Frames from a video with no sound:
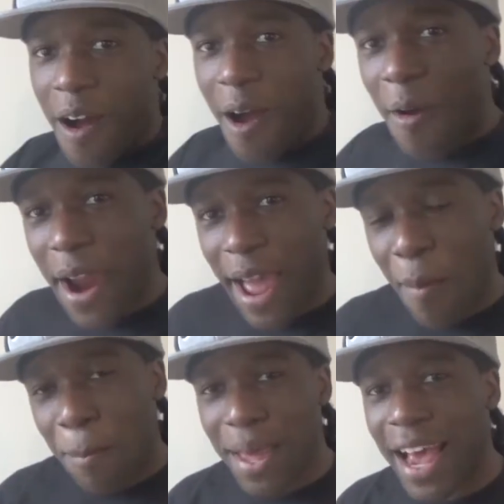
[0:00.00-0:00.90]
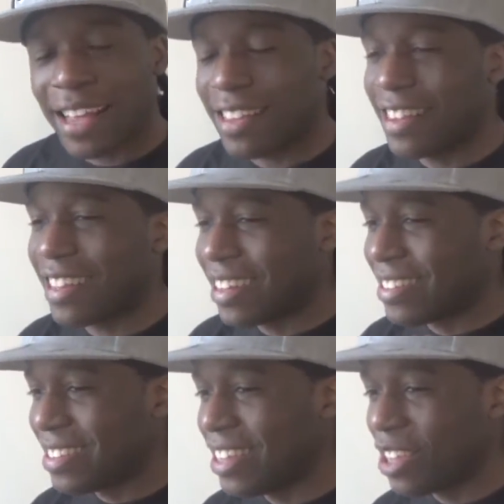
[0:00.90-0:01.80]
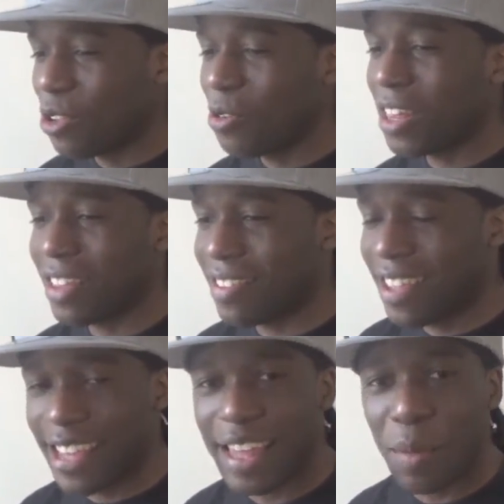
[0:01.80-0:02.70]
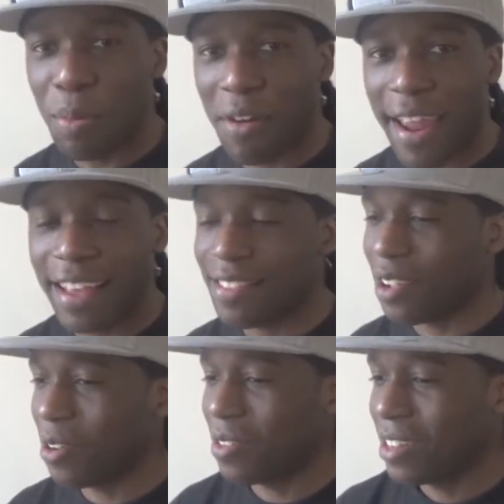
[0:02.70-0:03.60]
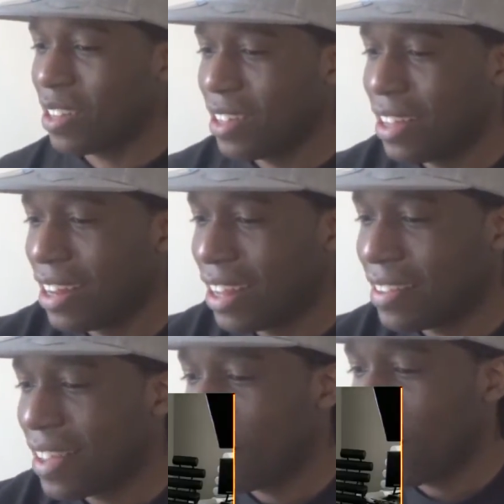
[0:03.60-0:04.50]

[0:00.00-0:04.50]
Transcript: All right. I'm back and continue this hickey prank. So Let's get